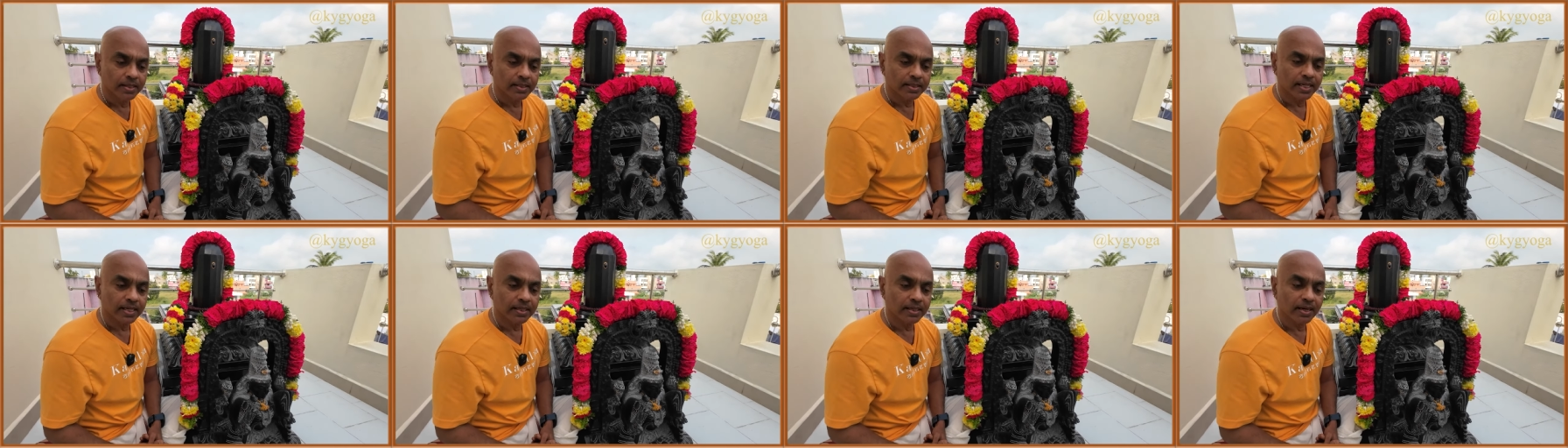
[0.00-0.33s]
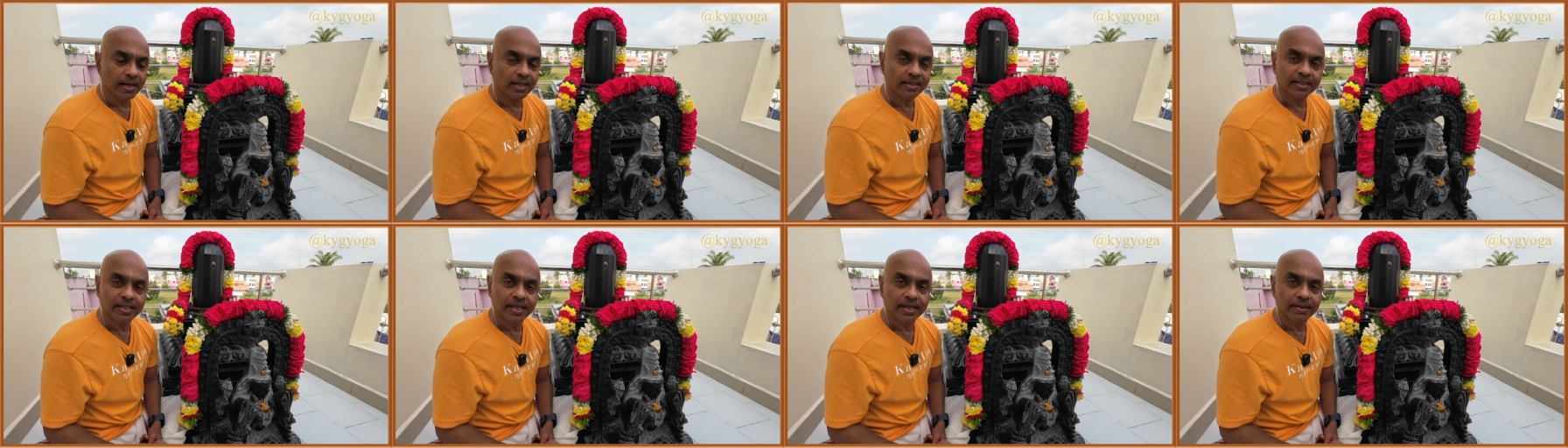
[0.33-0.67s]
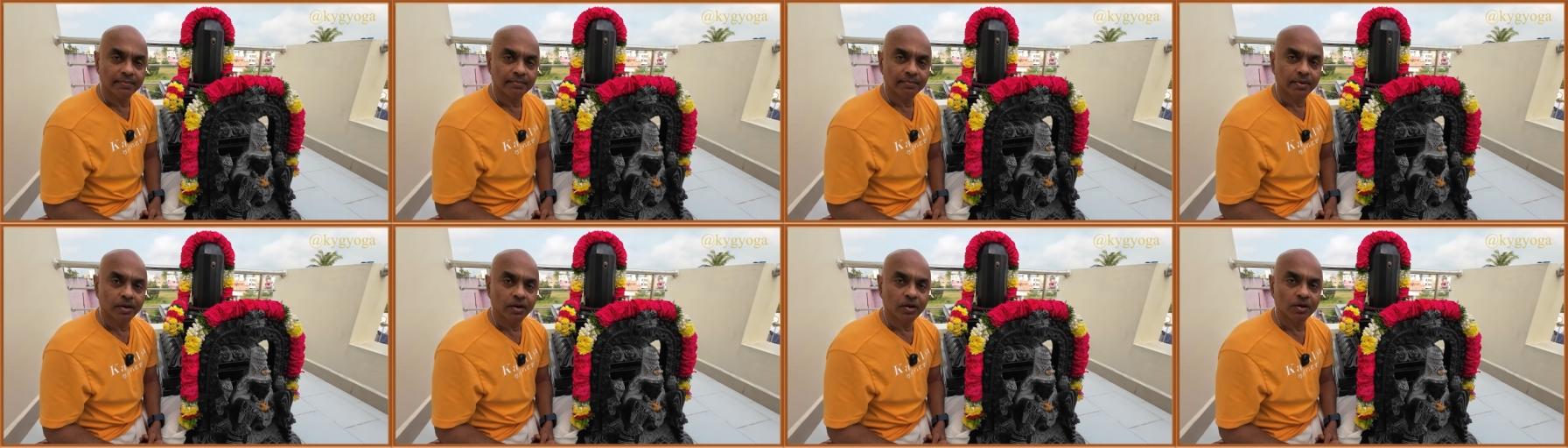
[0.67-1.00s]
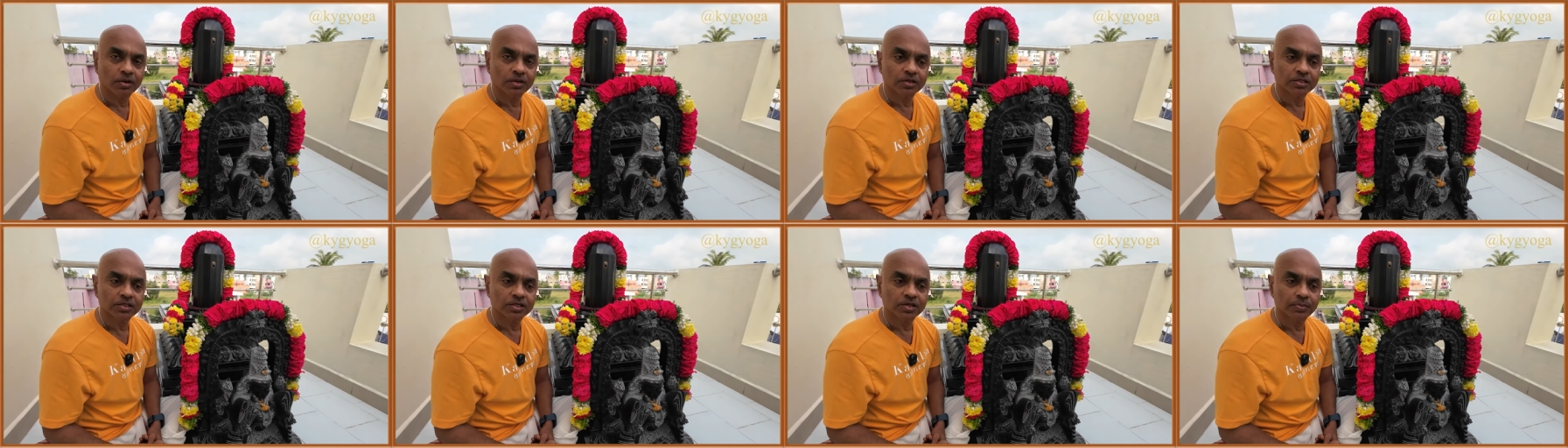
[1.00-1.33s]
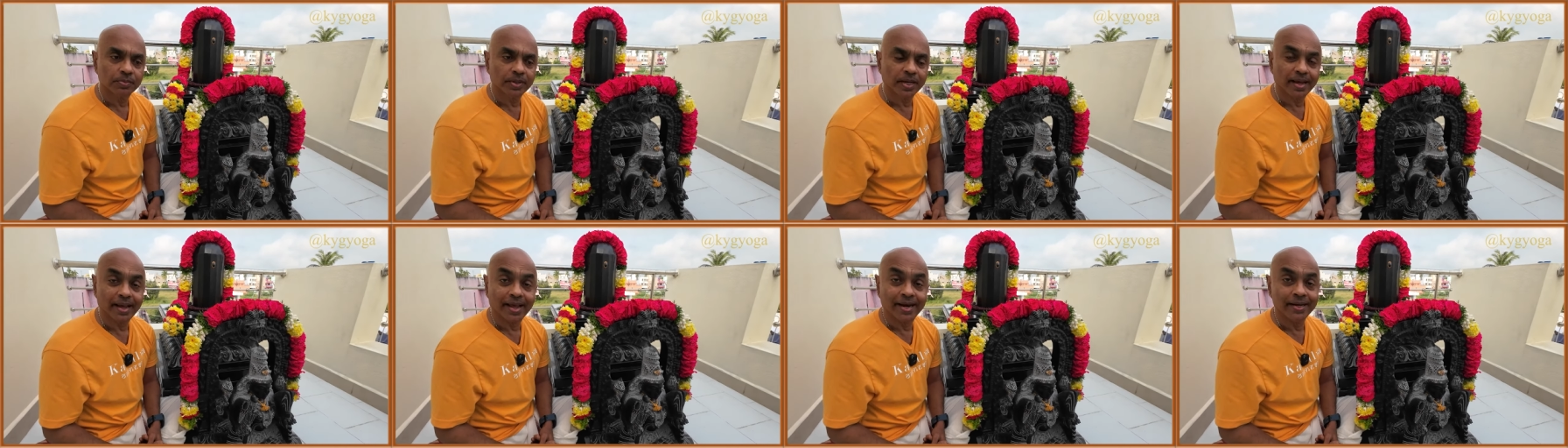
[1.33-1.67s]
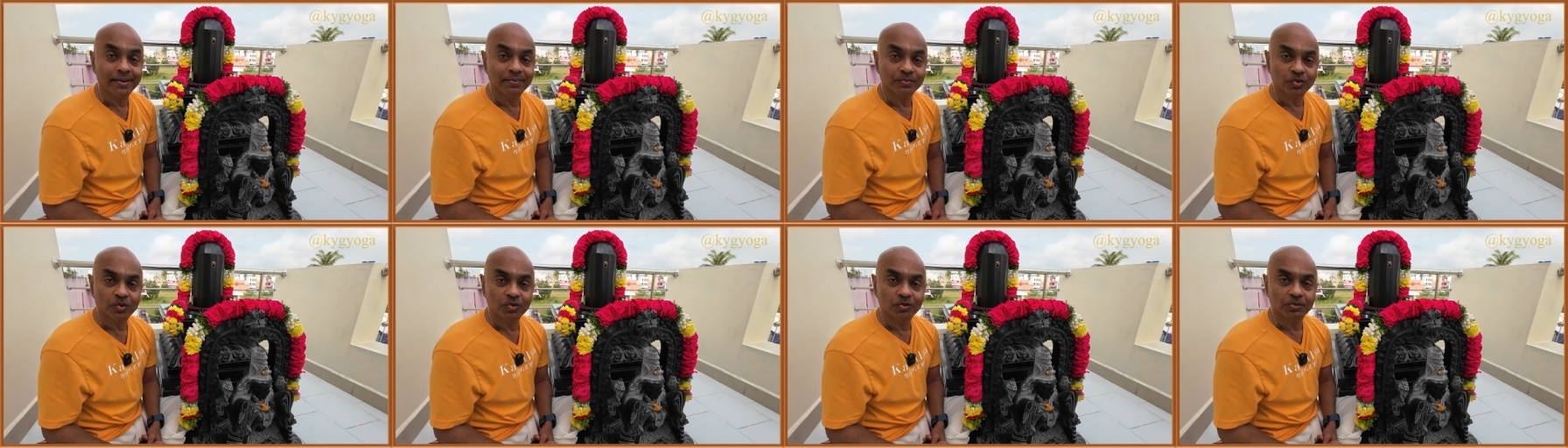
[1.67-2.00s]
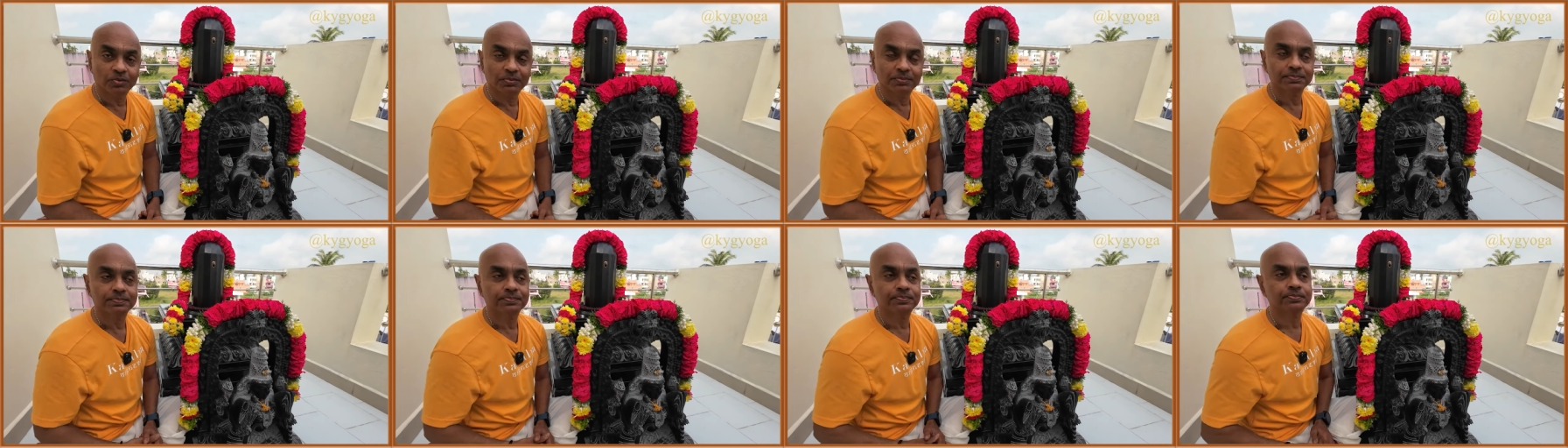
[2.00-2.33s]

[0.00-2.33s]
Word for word: that nothing belongs to me anymore.